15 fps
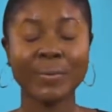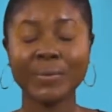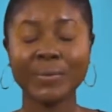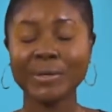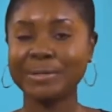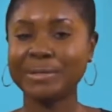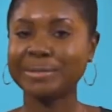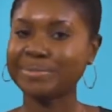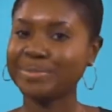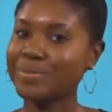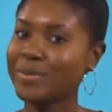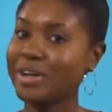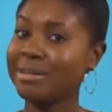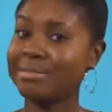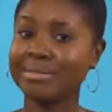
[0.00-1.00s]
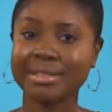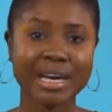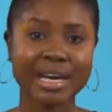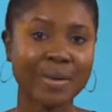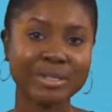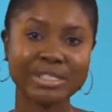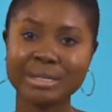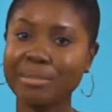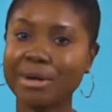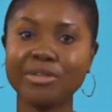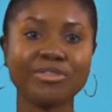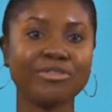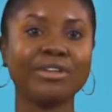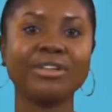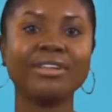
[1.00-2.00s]
Whew, well, that was a
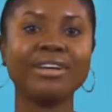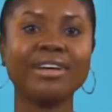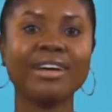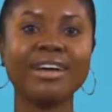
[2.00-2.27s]
mouthful.